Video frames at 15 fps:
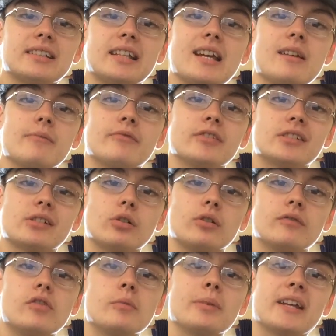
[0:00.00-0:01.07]
tip for
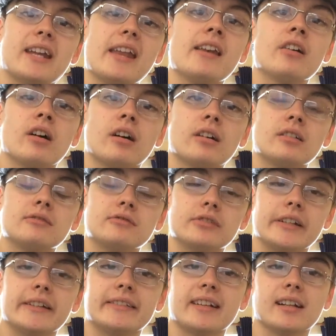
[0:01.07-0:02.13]
sort of the beginner
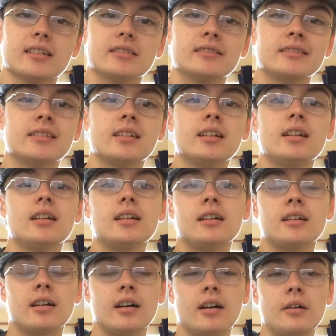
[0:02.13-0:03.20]
resellers
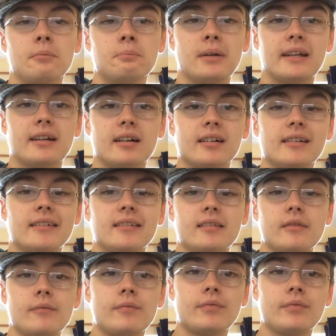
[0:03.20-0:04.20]
um, because